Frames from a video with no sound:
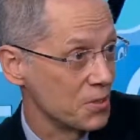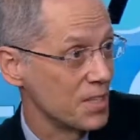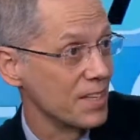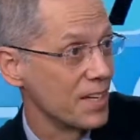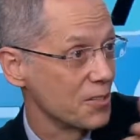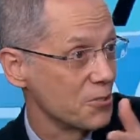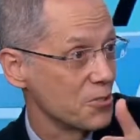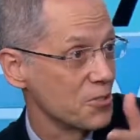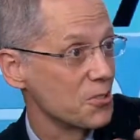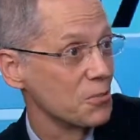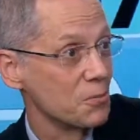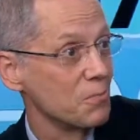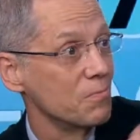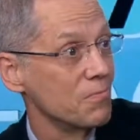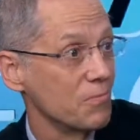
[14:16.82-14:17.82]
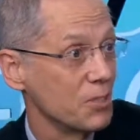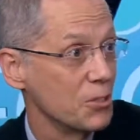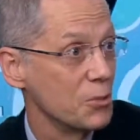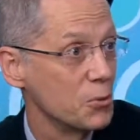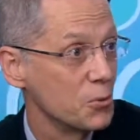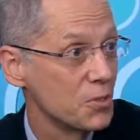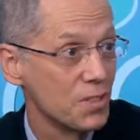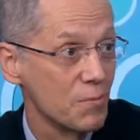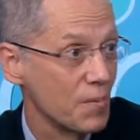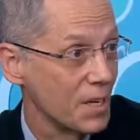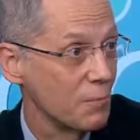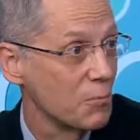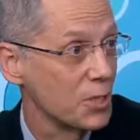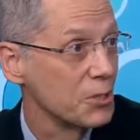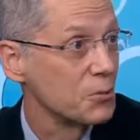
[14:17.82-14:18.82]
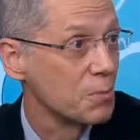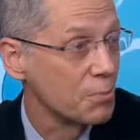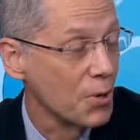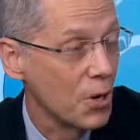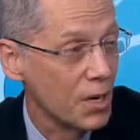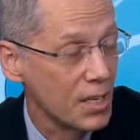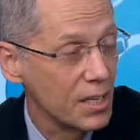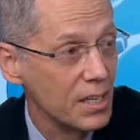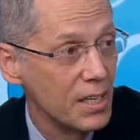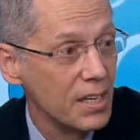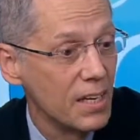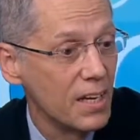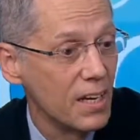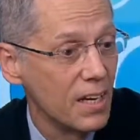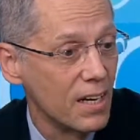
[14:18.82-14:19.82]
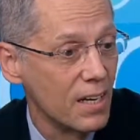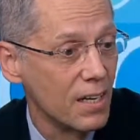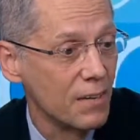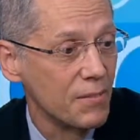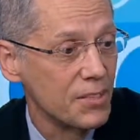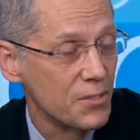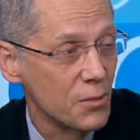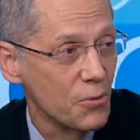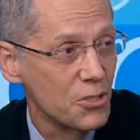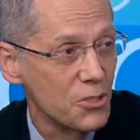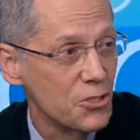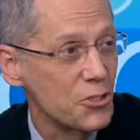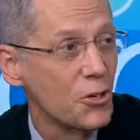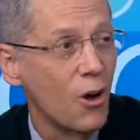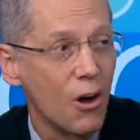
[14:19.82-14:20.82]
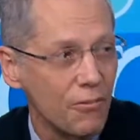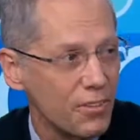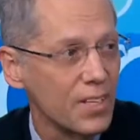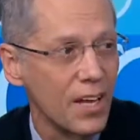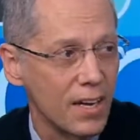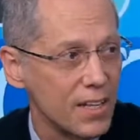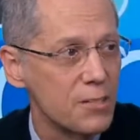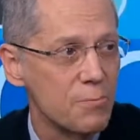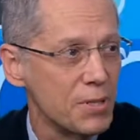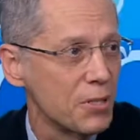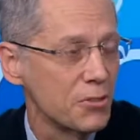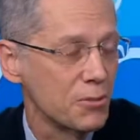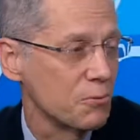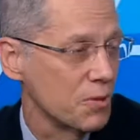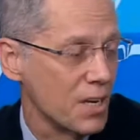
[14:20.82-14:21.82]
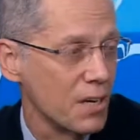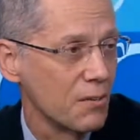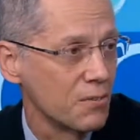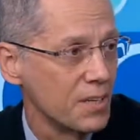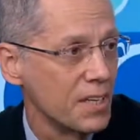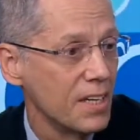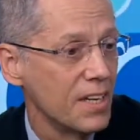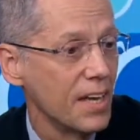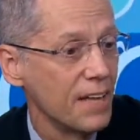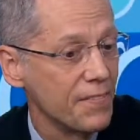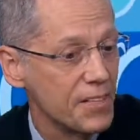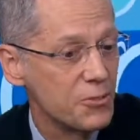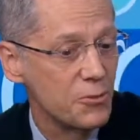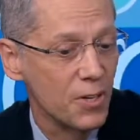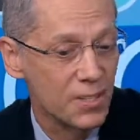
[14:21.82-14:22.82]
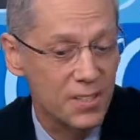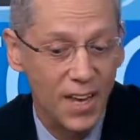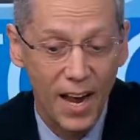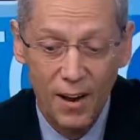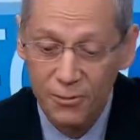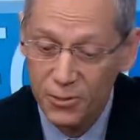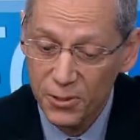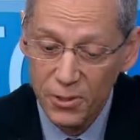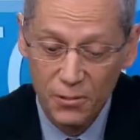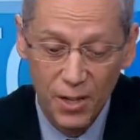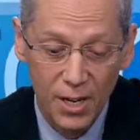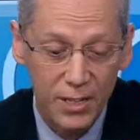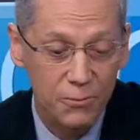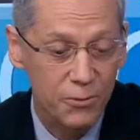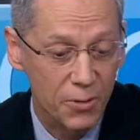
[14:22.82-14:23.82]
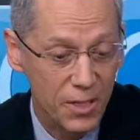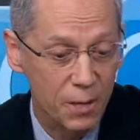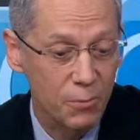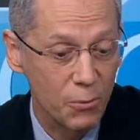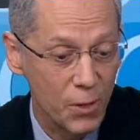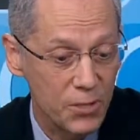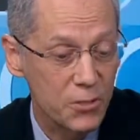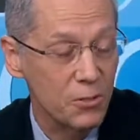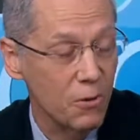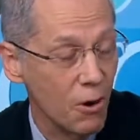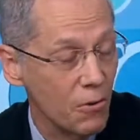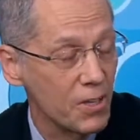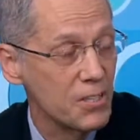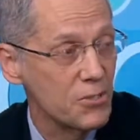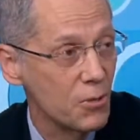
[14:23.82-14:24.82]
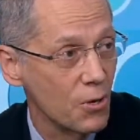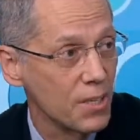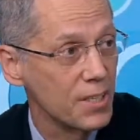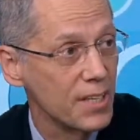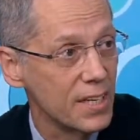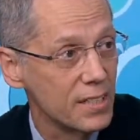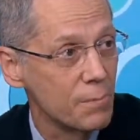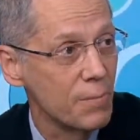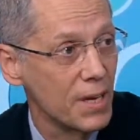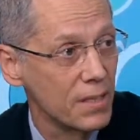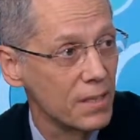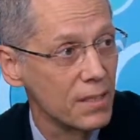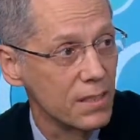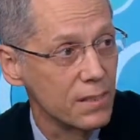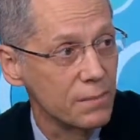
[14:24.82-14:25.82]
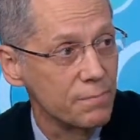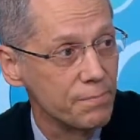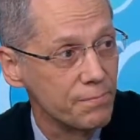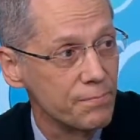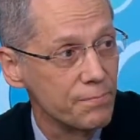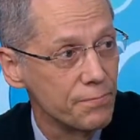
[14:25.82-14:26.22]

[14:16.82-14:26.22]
or teenagers to use and bring to a party, and so there's just an awful lot of these pills around. And these drugs, after you're on them for a couple of weeks, you're already starting to get dependent on them.